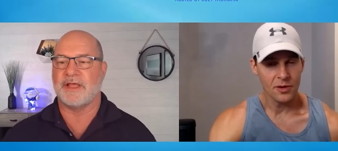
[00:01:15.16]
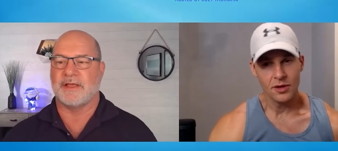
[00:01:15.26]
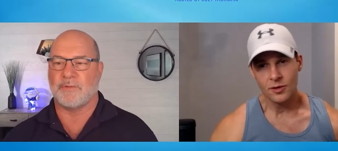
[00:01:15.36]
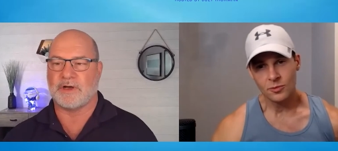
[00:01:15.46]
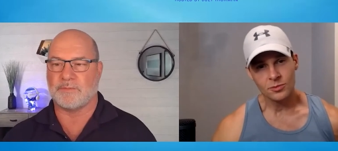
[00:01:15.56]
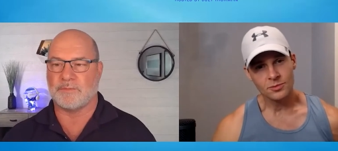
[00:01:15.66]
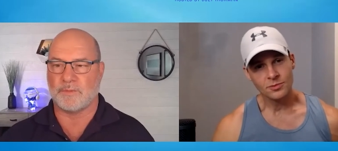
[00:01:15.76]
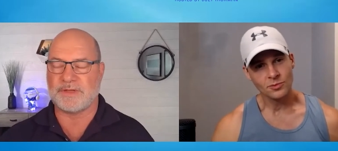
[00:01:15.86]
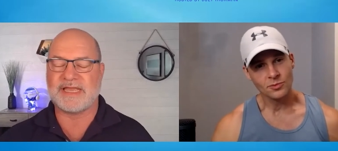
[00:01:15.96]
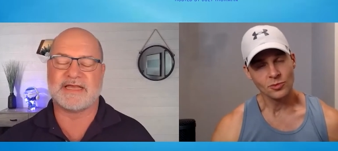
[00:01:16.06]
Speaker 1: Well,
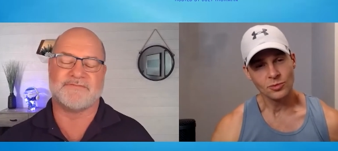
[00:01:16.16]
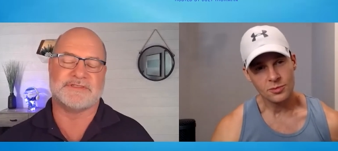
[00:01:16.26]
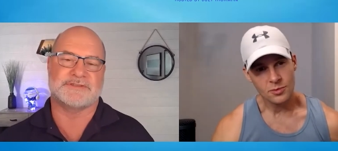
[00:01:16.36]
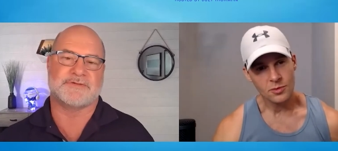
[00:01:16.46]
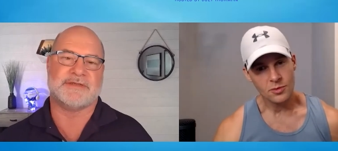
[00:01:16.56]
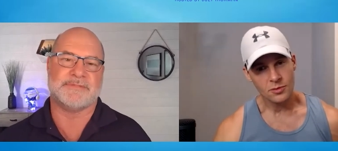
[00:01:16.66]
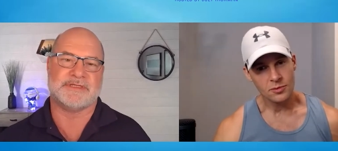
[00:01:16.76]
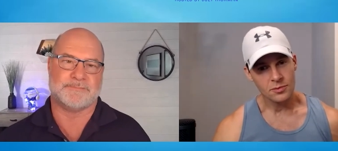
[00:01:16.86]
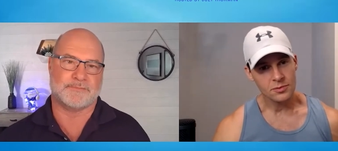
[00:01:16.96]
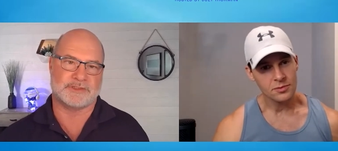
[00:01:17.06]
we have entrainment
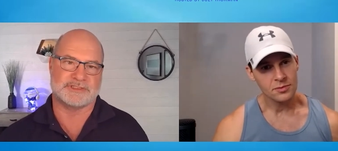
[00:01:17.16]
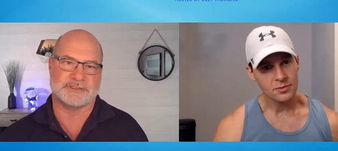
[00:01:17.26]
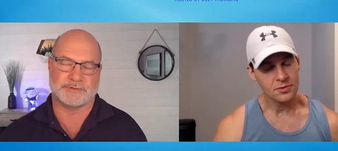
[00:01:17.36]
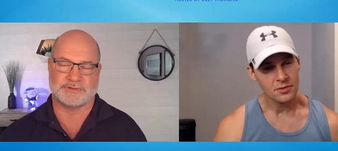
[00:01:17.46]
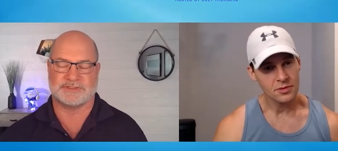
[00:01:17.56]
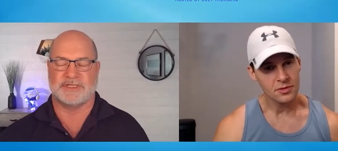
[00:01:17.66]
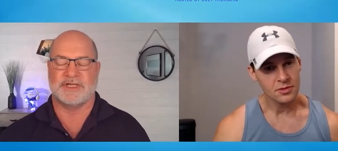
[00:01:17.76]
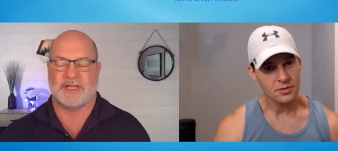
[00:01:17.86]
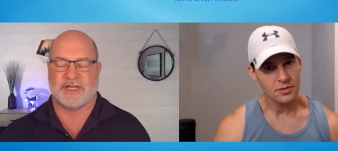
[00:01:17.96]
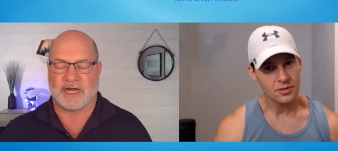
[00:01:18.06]
principles
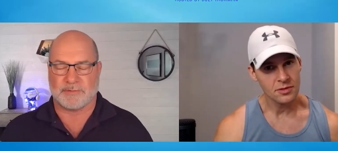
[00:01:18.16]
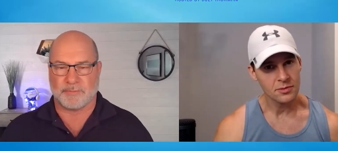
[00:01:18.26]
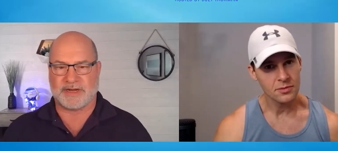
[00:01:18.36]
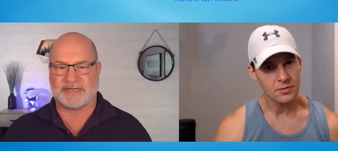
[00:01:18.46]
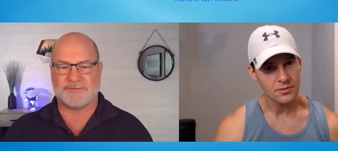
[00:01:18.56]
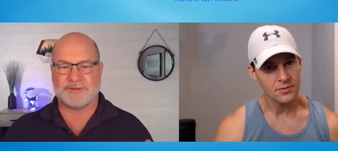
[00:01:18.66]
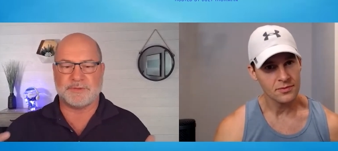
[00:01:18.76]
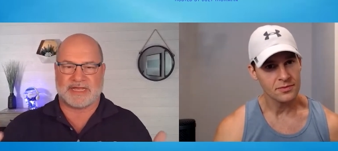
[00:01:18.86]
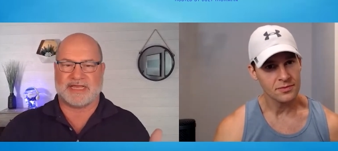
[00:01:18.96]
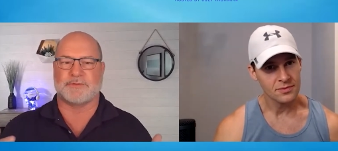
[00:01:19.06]
our brain, if you
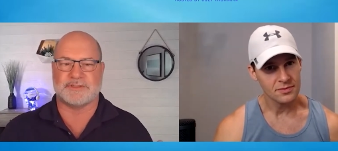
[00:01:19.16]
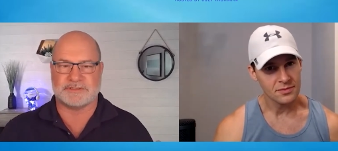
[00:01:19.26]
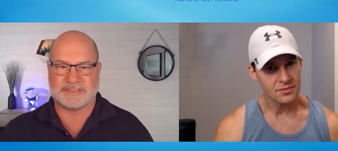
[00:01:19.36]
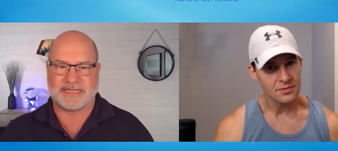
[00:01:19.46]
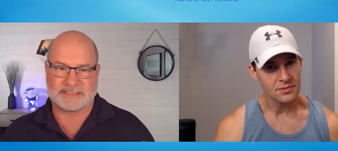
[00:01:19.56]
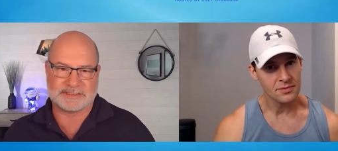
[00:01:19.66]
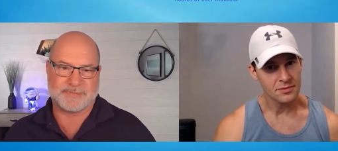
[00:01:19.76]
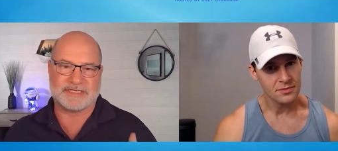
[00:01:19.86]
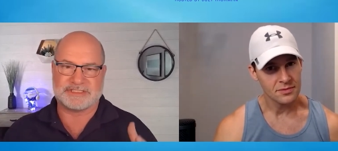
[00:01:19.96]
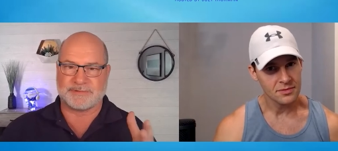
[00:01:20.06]
and I were to take a
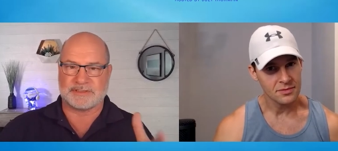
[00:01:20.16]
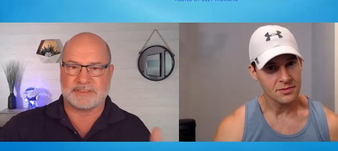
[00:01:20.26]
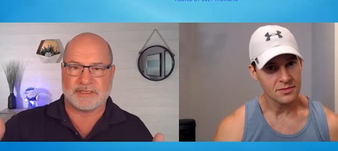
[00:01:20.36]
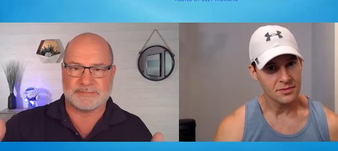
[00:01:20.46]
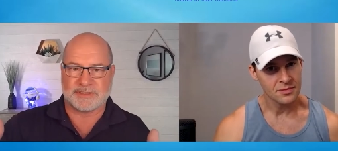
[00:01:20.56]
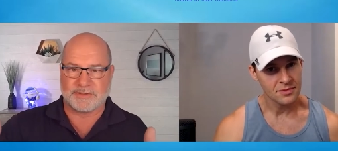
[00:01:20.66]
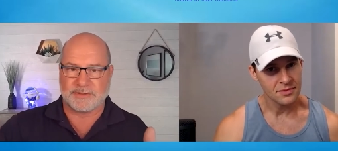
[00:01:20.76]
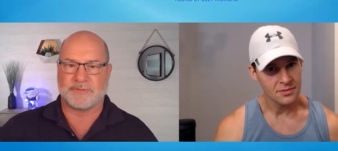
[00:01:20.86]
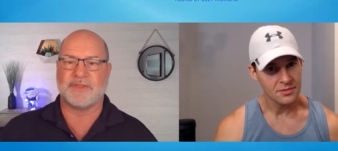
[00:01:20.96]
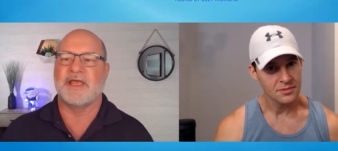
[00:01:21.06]
spaceship and come to
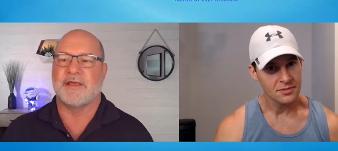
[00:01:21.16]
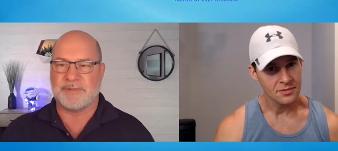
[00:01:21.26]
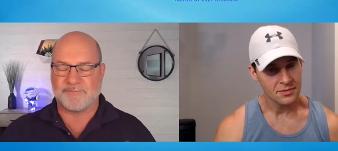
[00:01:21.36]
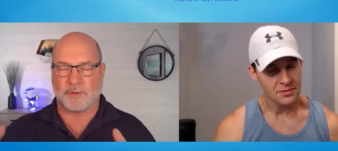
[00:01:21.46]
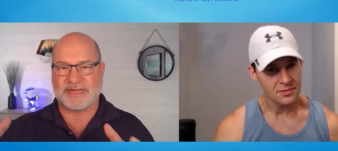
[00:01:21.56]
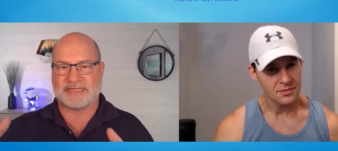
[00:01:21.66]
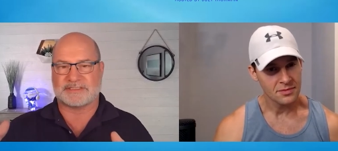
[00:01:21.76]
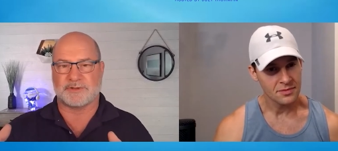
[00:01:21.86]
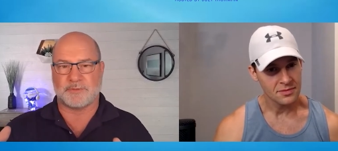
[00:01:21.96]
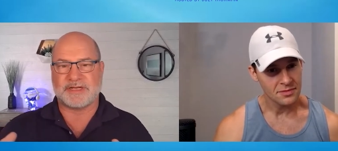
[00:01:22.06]
Earth, before we got to
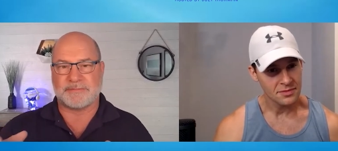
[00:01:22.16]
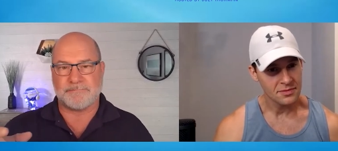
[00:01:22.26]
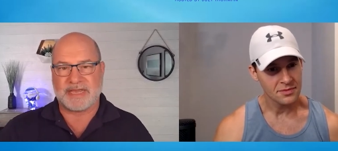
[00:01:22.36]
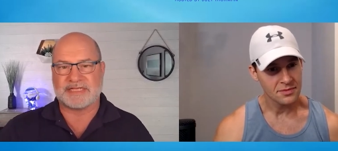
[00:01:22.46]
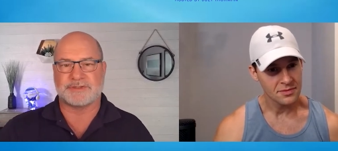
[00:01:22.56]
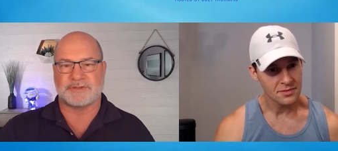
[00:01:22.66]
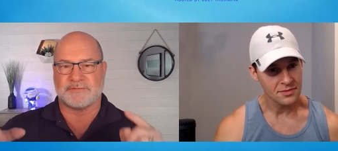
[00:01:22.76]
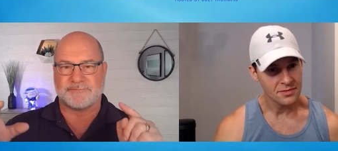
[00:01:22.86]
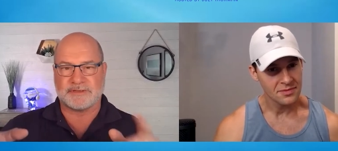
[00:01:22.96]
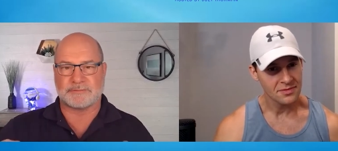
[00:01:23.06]
Earth, we could measure the
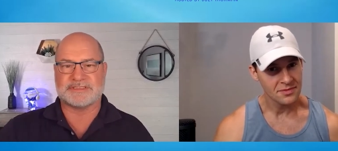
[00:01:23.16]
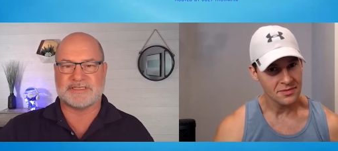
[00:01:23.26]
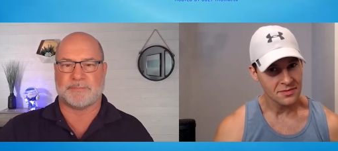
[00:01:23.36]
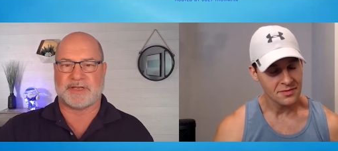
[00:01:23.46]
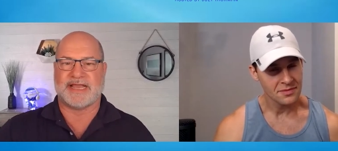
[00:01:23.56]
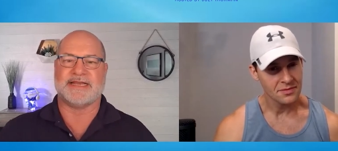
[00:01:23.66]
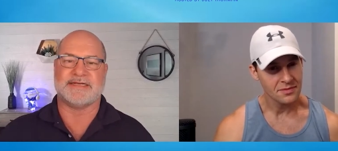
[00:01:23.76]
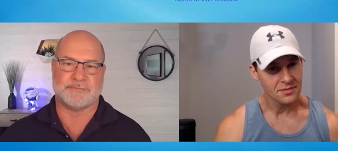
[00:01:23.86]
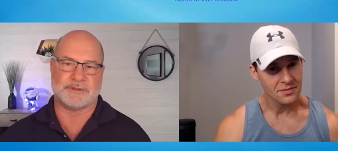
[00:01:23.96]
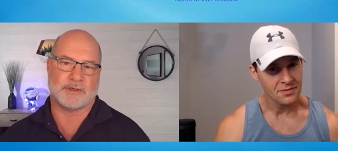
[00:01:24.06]
frequency of the planet.
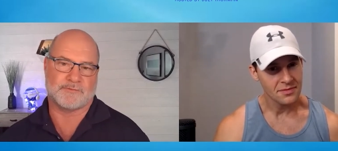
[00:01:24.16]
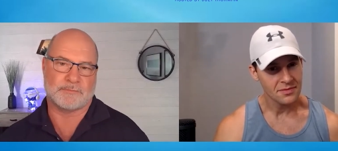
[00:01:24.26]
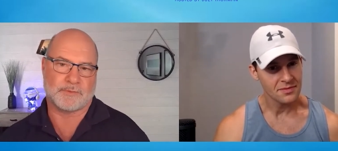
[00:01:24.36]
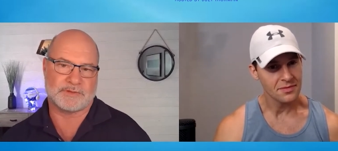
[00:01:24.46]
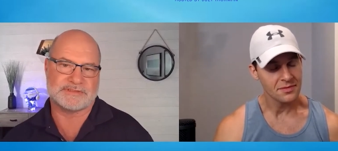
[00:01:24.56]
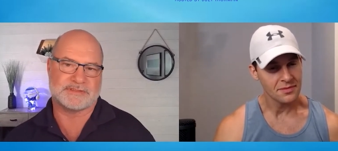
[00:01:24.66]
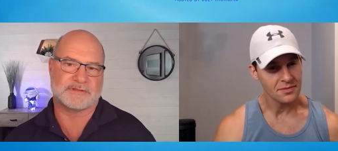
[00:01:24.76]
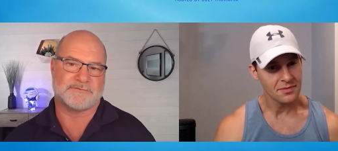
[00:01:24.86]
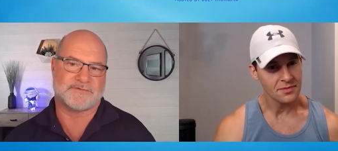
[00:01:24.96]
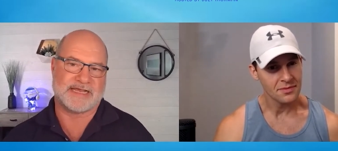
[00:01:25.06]
It would go from
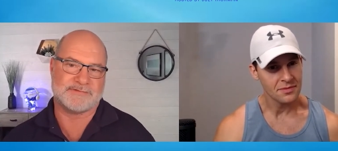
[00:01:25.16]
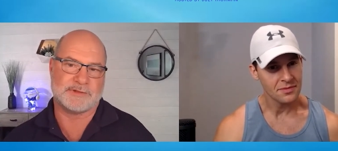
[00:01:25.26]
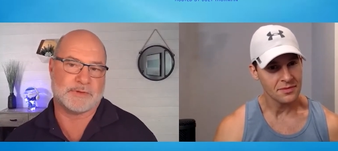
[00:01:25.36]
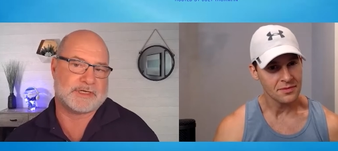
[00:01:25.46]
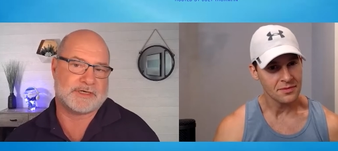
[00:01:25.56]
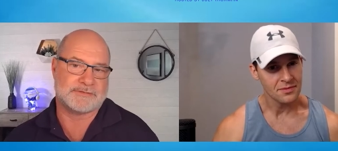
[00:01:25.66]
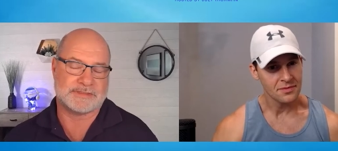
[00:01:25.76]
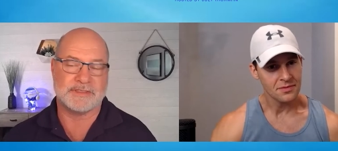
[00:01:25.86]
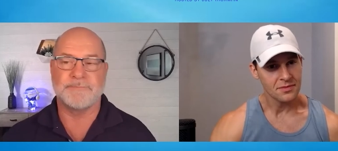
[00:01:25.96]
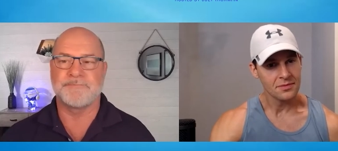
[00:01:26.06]
0.05 to 100.
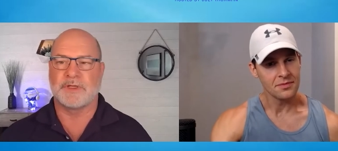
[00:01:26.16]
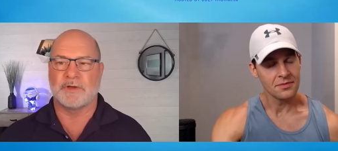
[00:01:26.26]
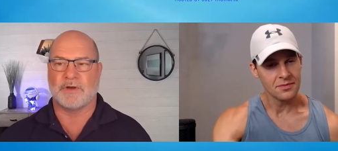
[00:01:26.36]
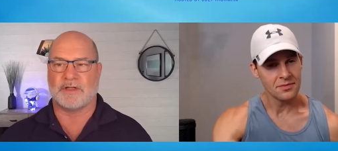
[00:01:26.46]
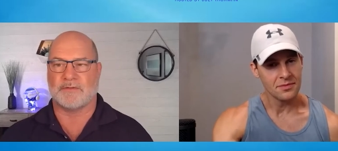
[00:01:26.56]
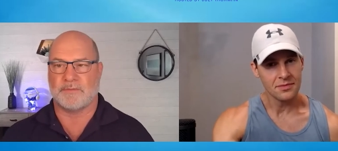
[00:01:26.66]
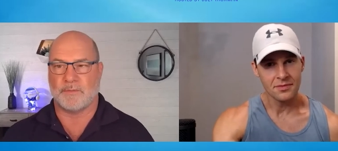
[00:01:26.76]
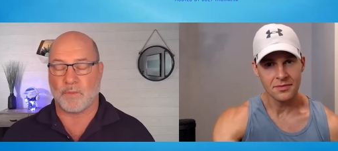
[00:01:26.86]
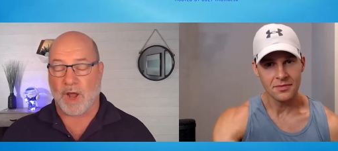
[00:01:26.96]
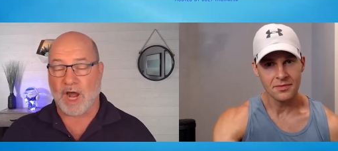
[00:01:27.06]
Mm-hmm. Well,
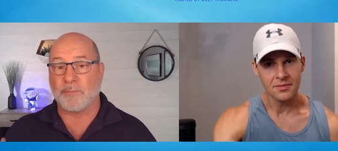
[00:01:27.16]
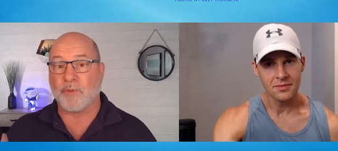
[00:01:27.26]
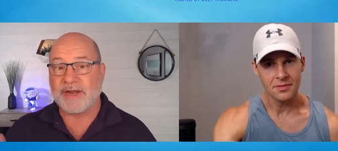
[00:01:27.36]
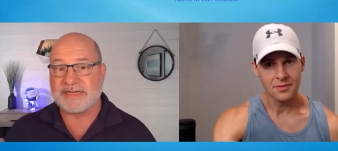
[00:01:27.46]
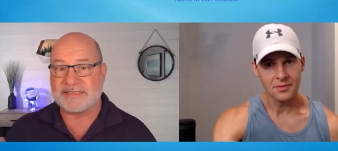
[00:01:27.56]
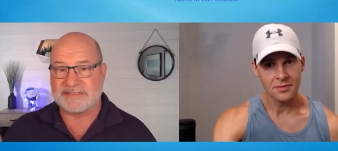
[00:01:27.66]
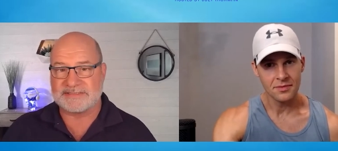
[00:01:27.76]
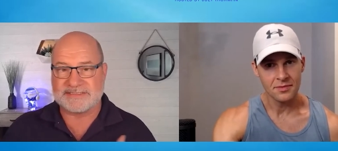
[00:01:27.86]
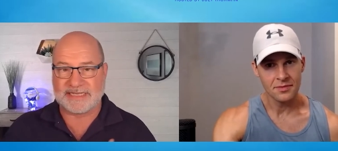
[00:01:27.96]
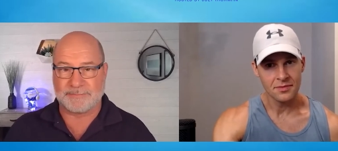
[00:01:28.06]
our brain does the
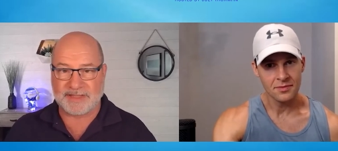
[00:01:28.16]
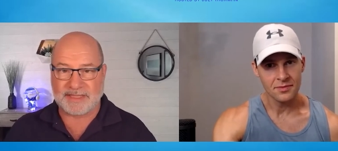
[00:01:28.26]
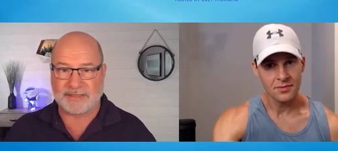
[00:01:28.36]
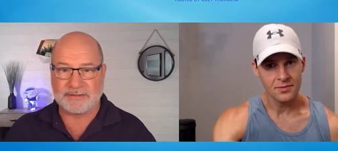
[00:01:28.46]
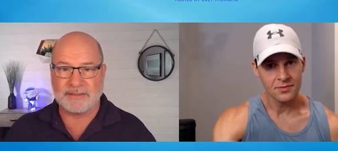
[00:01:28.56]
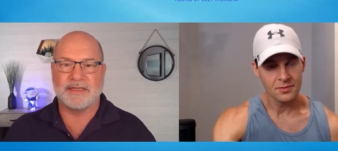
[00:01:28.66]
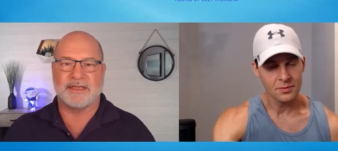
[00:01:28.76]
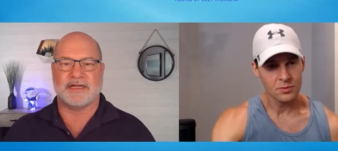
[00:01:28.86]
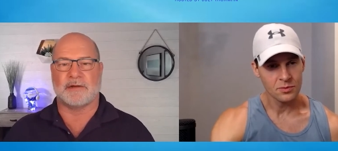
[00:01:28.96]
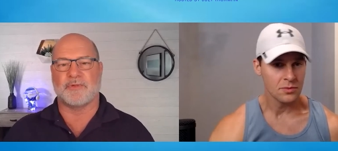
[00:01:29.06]
same thing.
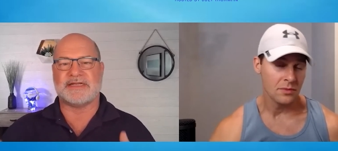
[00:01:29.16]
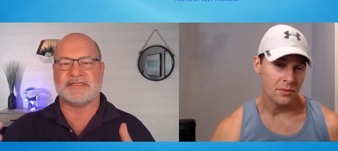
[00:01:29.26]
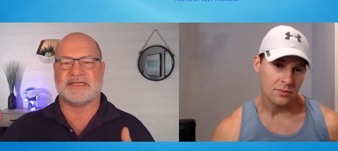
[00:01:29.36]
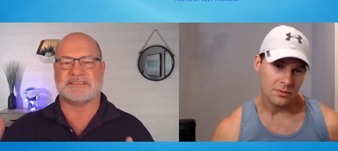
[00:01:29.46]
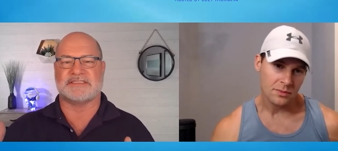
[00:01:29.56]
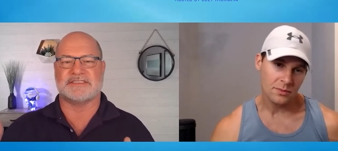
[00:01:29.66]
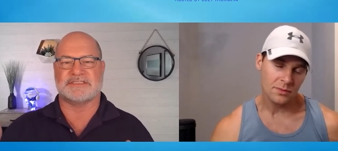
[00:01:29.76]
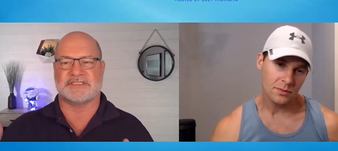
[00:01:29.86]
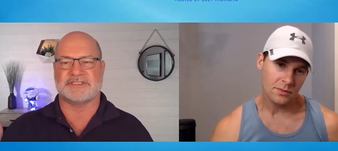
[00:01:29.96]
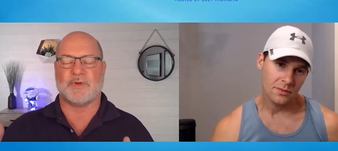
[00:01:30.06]
And our brain does it in
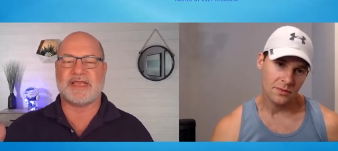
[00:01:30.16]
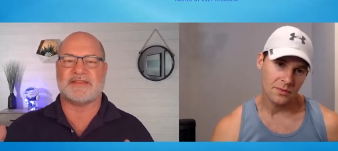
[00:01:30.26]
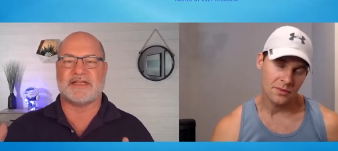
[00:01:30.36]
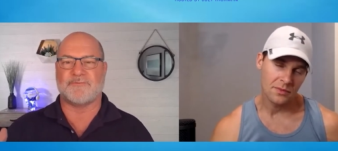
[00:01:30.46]
such a way that if